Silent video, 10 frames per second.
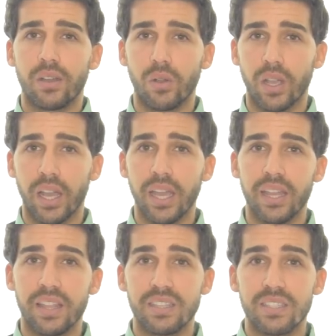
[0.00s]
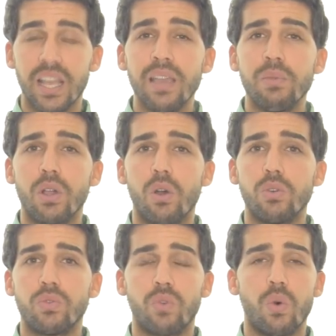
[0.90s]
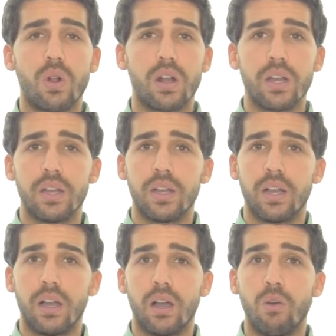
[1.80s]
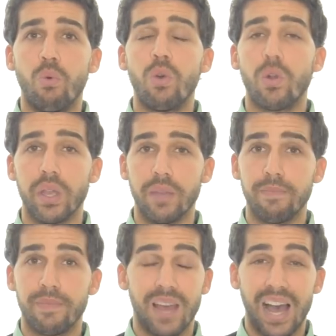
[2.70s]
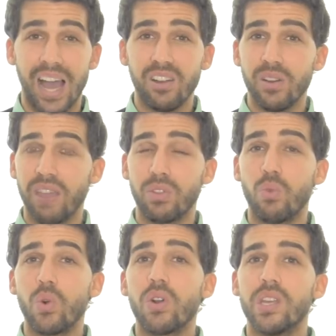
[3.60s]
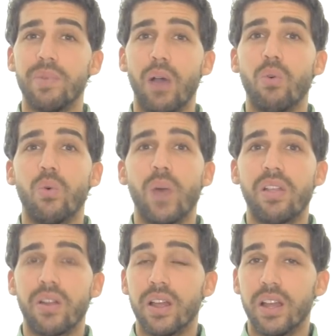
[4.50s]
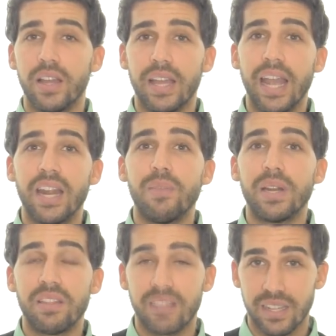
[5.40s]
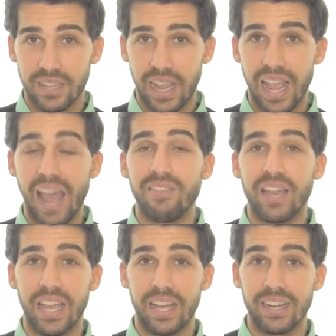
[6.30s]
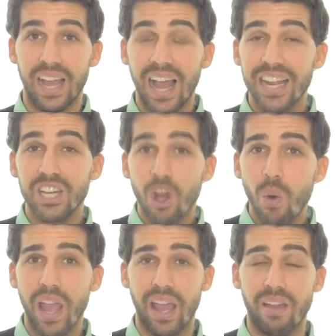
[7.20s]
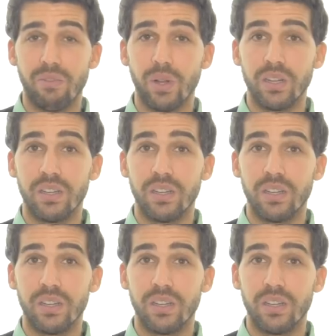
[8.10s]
Okay? The same goes for worry. I don't have to worry about whether anybody thinks I have a hand. I know I have one.